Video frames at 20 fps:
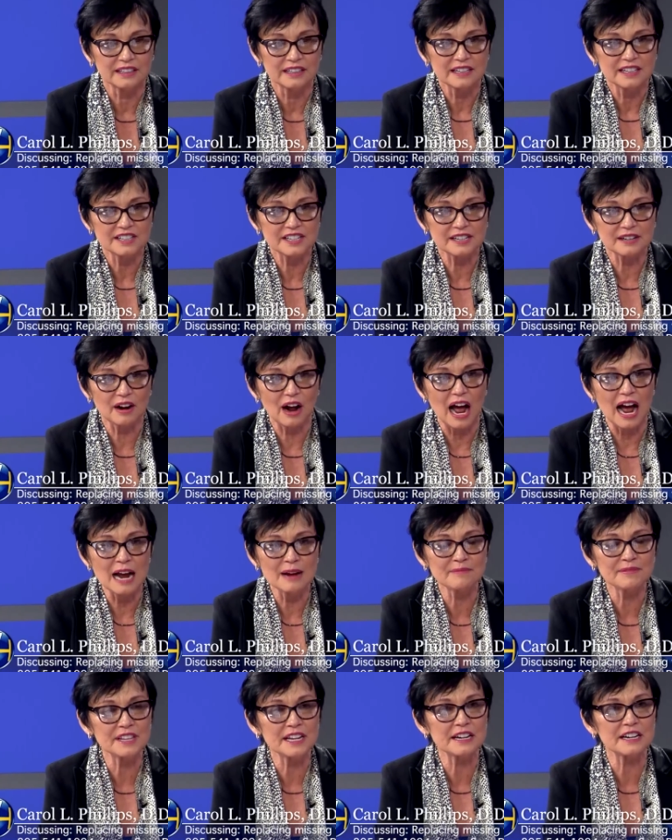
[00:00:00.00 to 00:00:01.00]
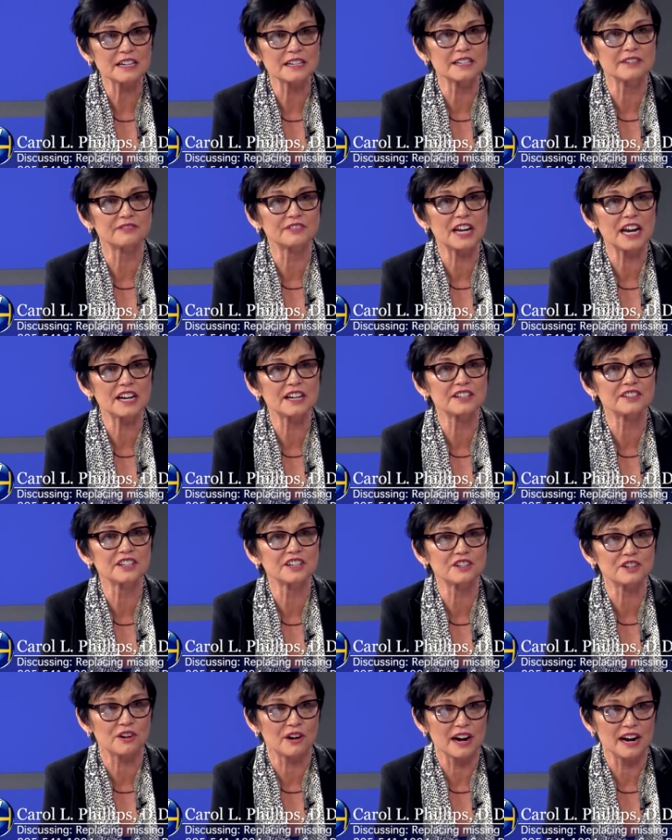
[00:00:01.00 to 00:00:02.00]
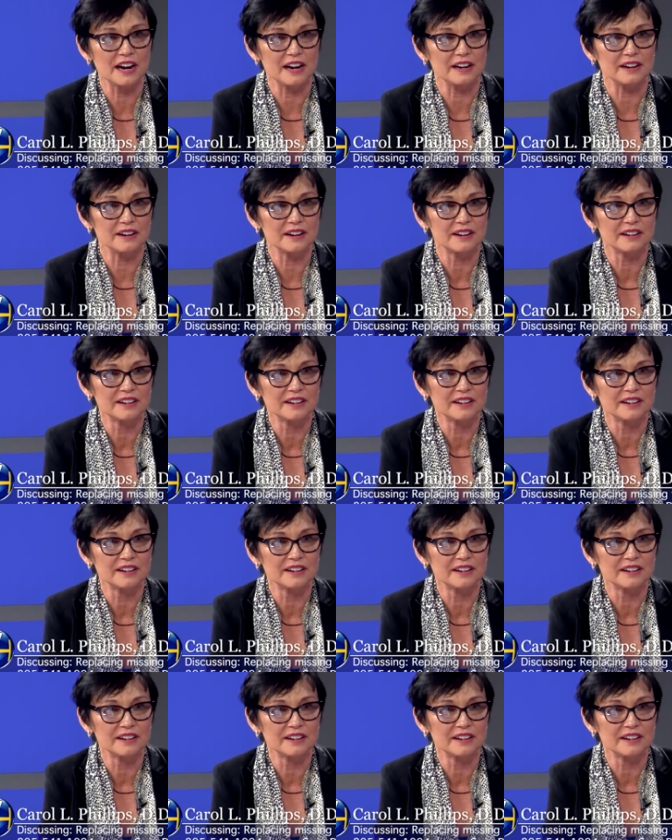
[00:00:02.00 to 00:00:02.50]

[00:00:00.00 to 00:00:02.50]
He says, I'm thinking of taking the train.